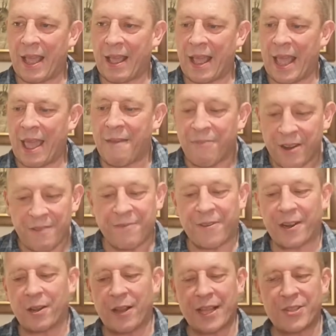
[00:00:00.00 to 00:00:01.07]
every
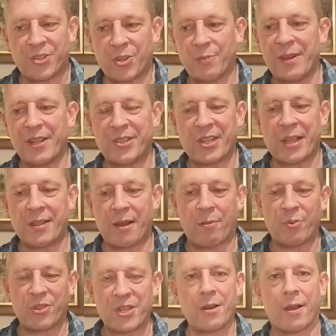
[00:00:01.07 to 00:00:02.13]
fiddle had somebody said that
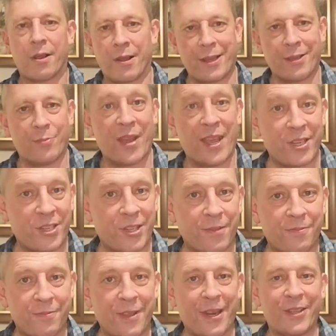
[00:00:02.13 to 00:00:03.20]
was the one I liked best,
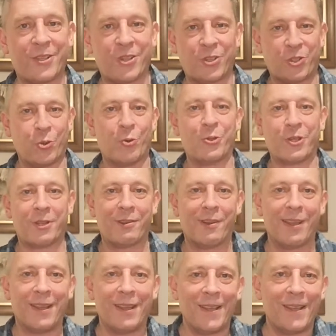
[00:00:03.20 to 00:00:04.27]
and it just shows you
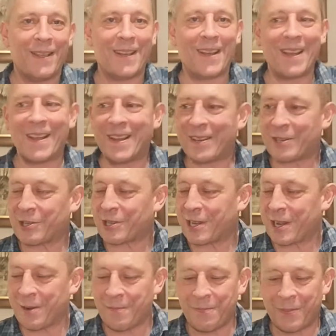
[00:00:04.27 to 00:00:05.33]
there's
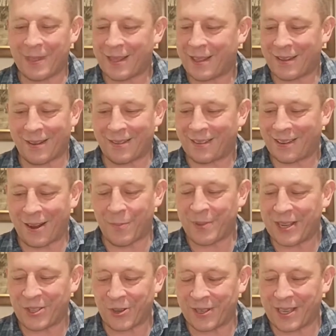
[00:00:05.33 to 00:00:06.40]

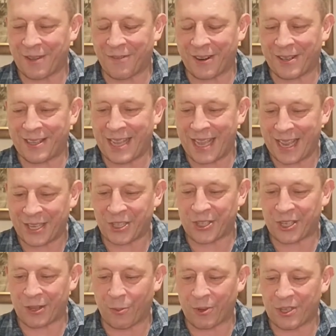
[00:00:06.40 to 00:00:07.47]
everybody's got different tastes. So
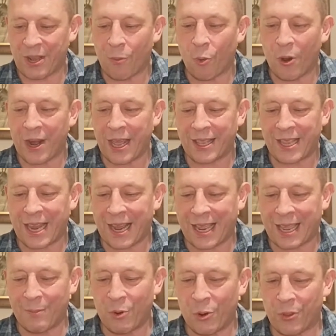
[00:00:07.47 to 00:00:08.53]
there was no one that kind of
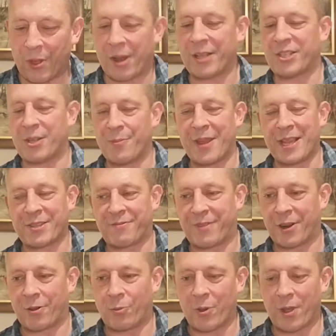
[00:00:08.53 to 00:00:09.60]
came out with, that's the best
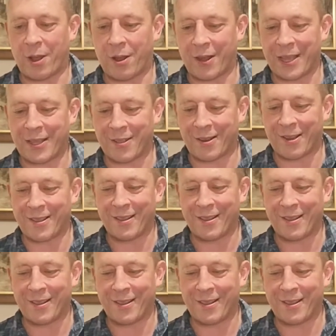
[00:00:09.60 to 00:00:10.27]
fiddle, we all like that.